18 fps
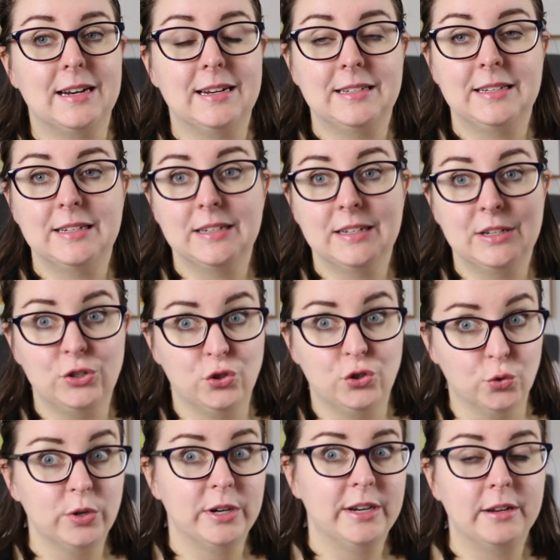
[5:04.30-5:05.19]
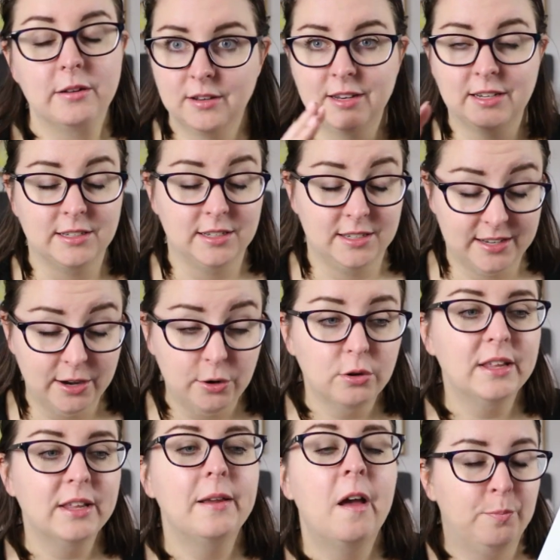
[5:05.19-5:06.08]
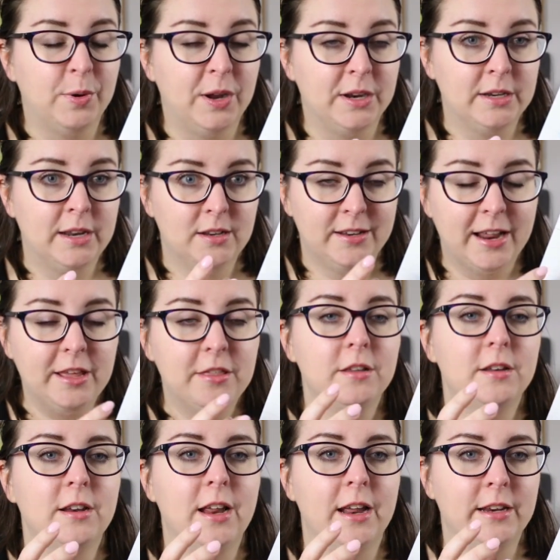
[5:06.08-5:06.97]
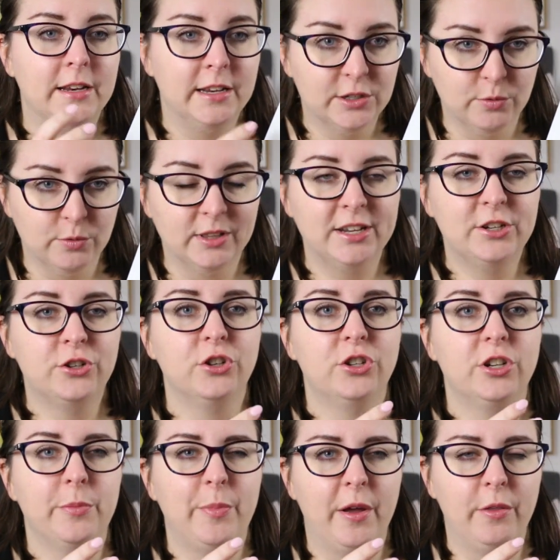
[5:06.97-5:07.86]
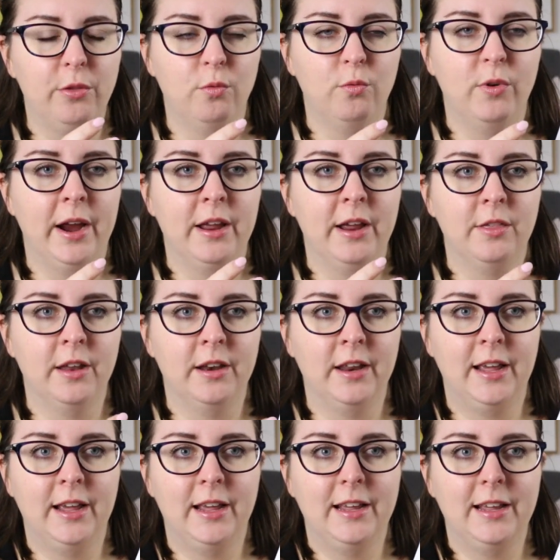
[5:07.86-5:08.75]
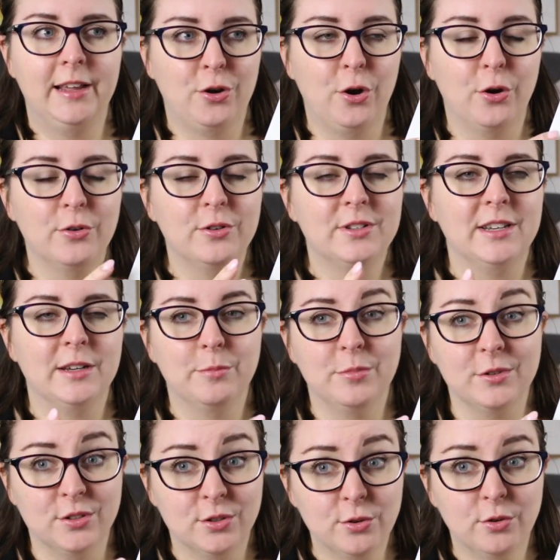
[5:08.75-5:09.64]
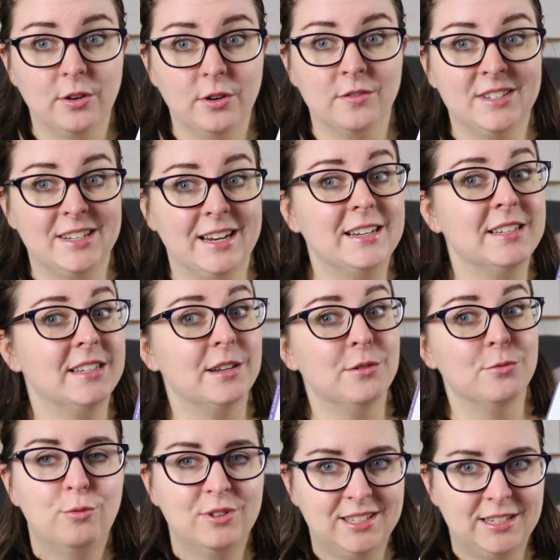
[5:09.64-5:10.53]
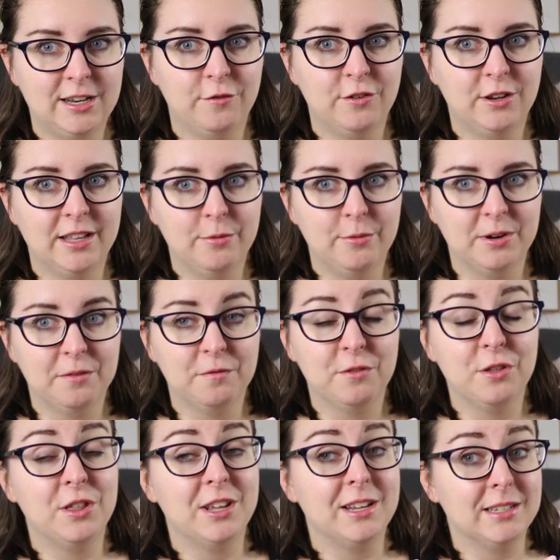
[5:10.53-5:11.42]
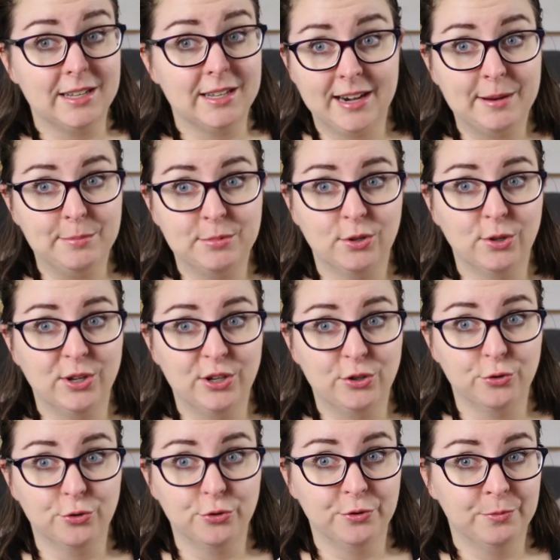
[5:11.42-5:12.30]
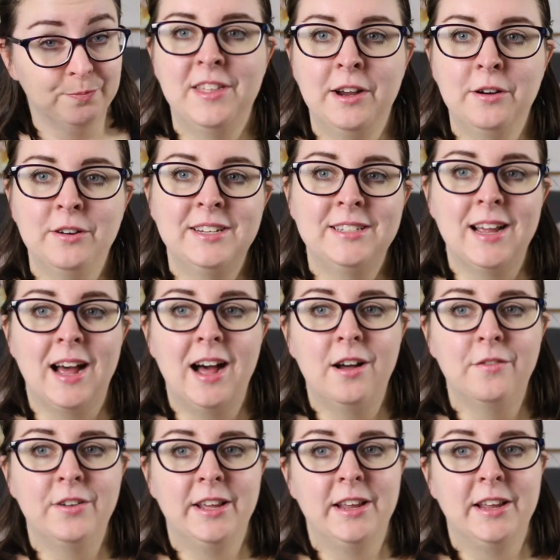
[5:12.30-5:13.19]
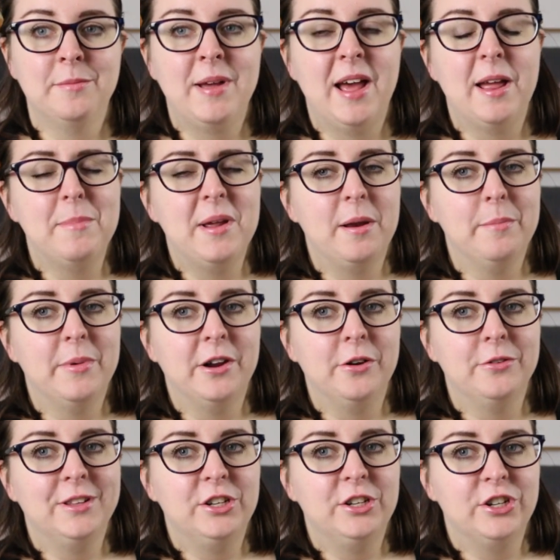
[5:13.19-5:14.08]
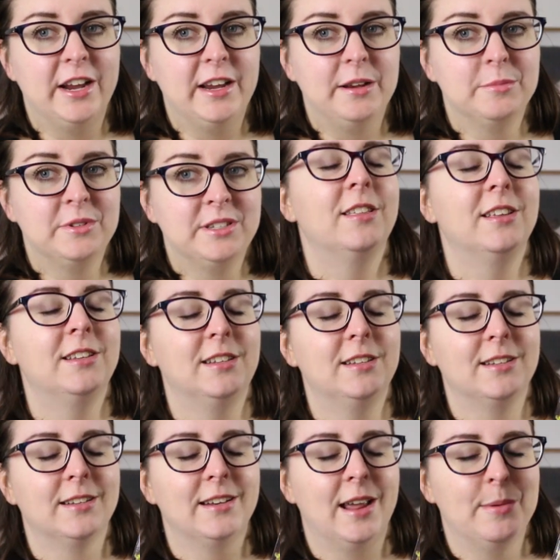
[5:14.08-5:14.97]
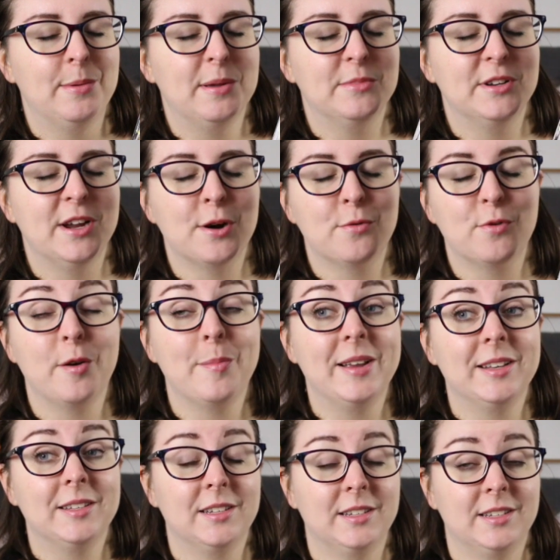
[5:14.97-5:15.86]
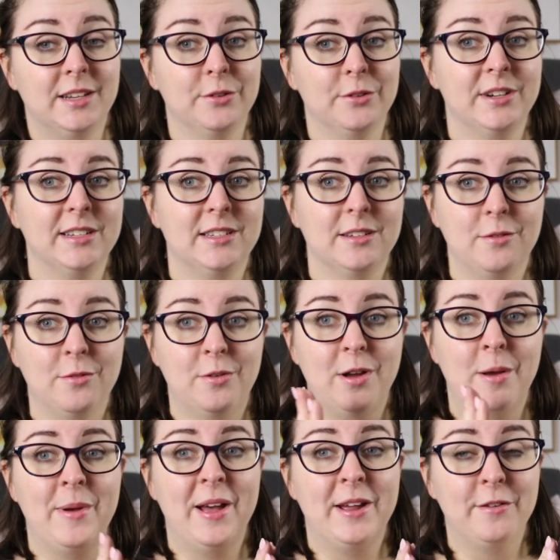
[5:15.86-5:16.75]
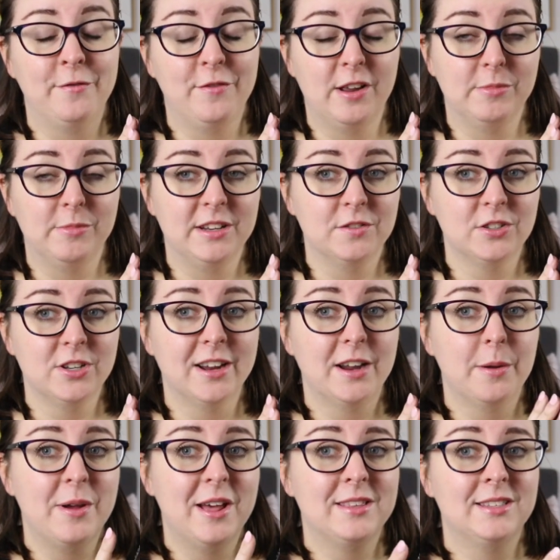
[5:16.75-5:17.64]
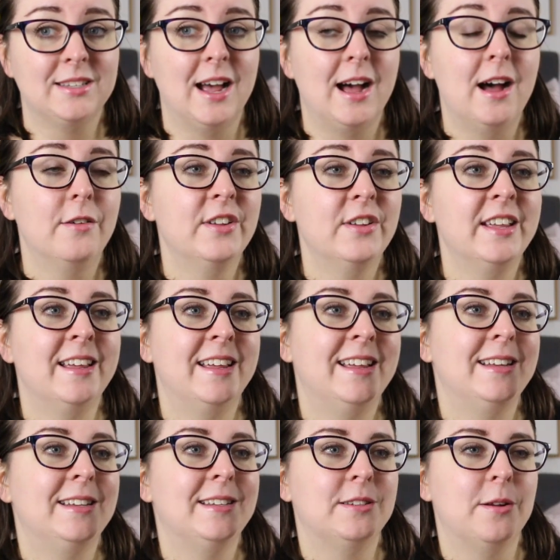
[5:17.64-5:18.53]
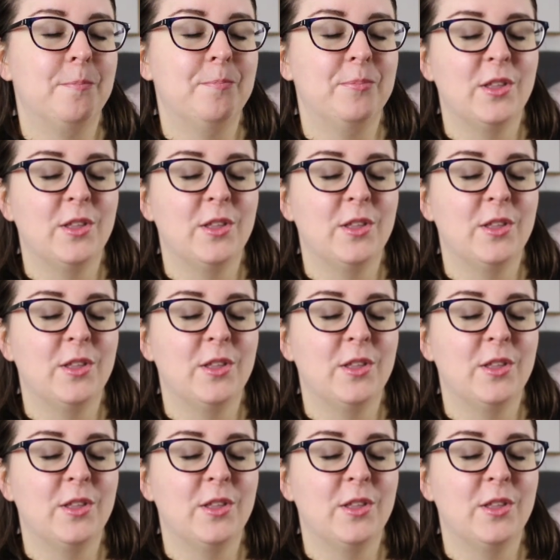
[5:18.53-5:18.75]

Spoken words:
I didn't enjoy necessarily, but Nathan and his relationship and the way that he goes in pursuit of Stacey was definitely one of the things that I absolutely adored. There is Arvi in Madman by Only James. This is an MM dark romance series about a family of psychopaths. Arvi is